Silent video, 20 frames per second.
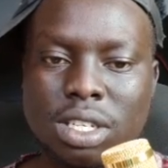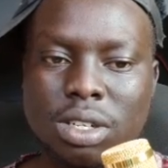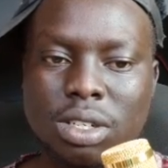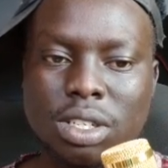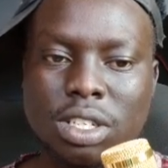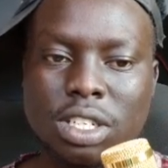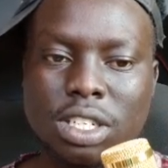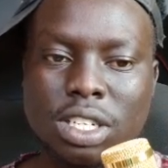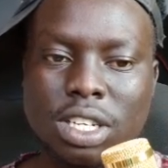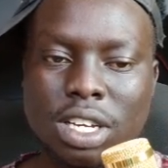
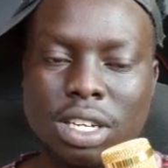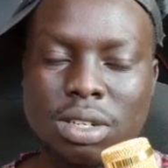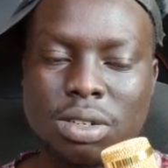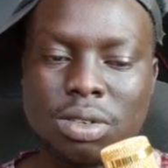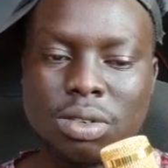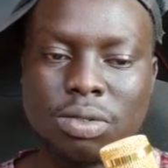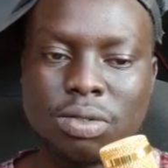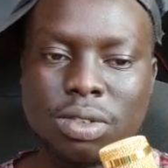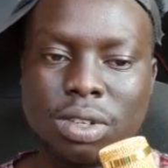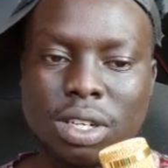the
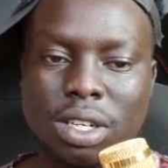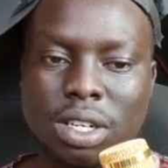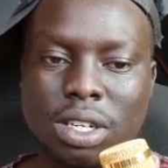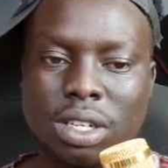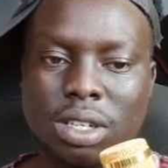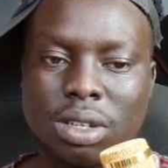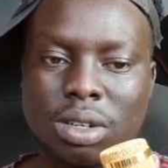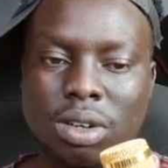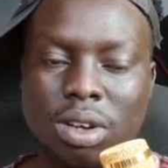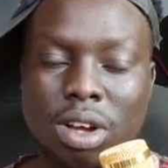title of
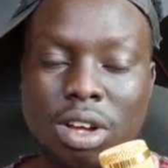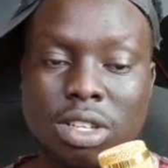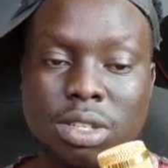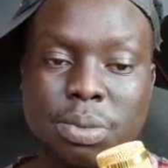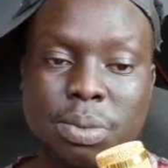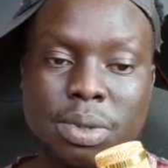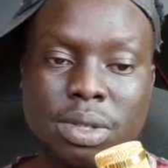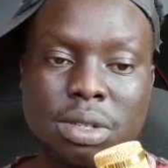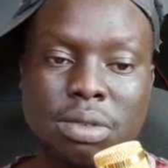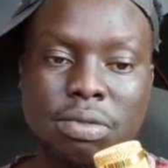our
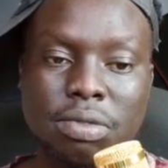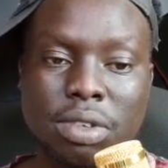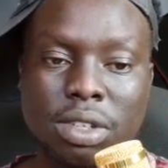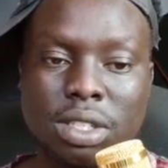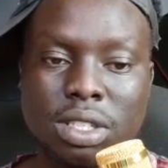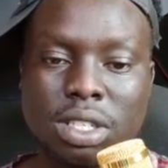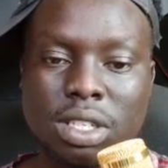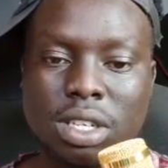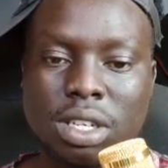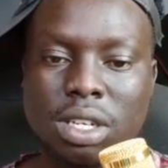specific
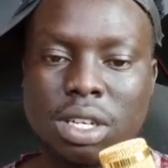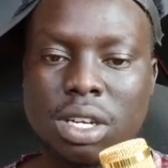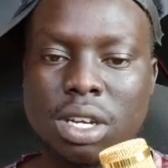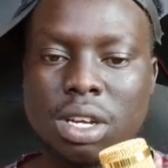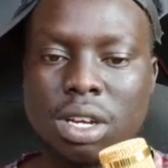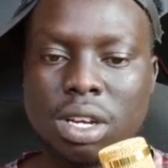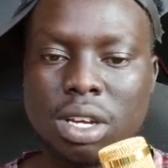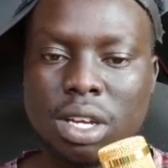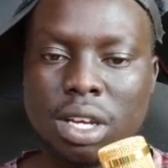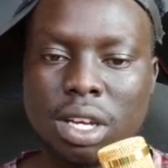tier,
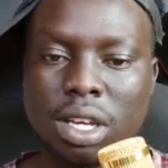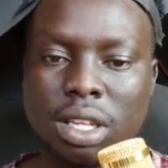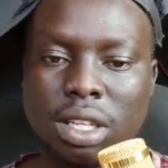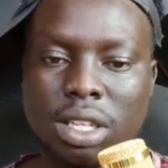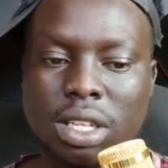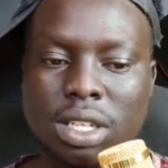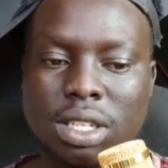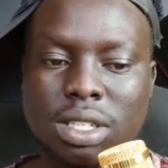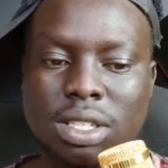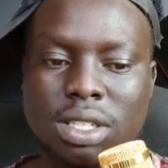and
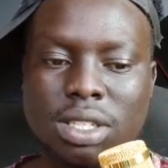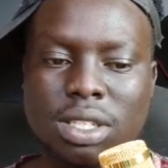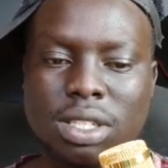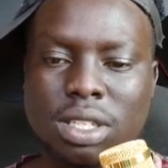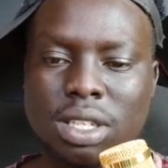this,